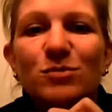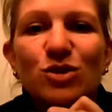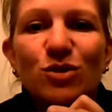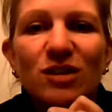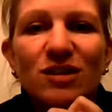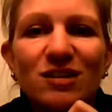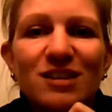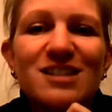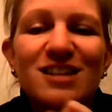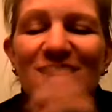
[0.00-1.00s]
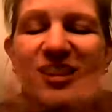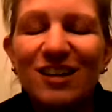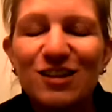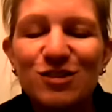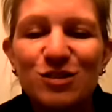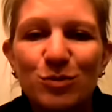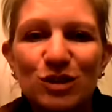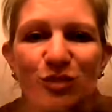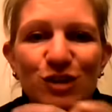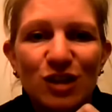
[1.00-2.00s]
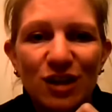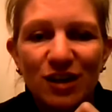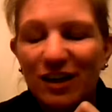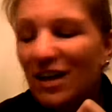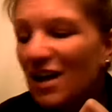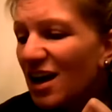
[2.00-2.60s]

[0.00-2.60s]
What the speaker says: Jody and Larissa, thank you so much for sharing.